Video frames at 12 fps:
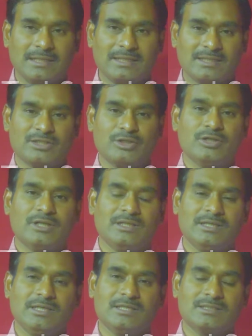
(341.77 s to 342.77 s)
A residual
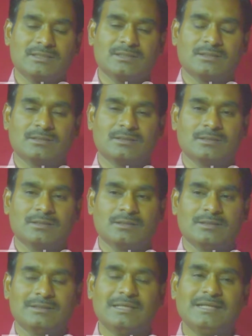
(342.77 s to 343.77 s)
is
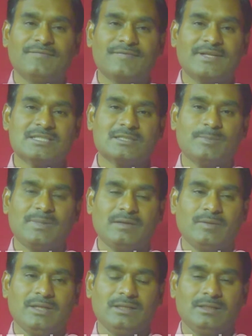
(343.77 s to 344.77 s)
the difference
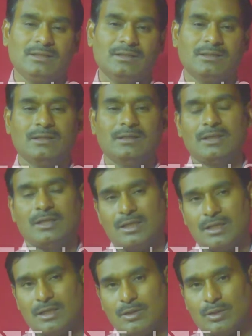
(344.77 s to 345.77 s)
between
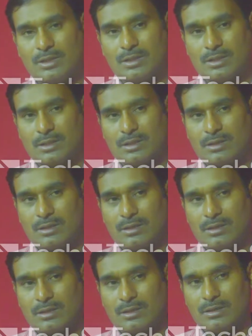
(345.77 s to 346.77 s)
your
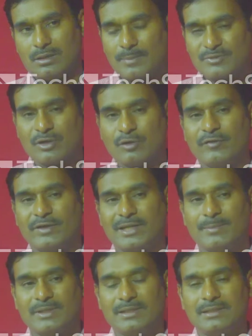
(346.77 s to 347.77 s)
observed
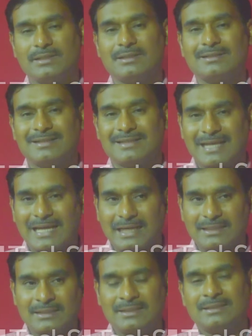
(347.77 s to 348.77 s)
variable
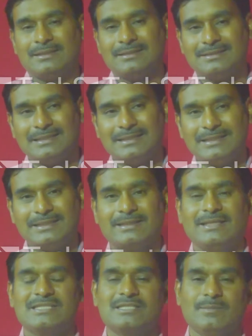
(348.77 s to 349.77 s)
and the
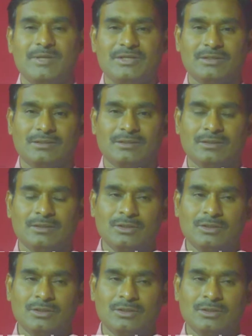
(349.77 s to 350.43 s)
linear estimation.